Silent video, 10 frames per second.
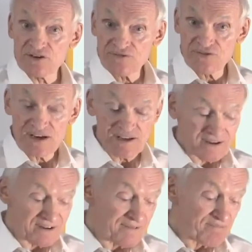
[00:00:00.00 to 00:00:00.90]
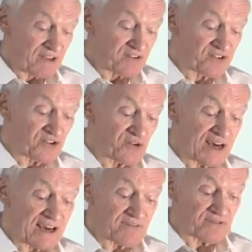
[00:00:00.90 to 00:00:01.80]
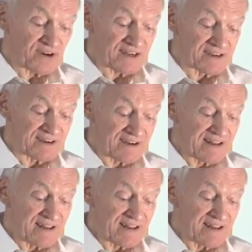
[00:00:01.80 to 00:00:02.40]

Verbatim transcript: friend, to a friend.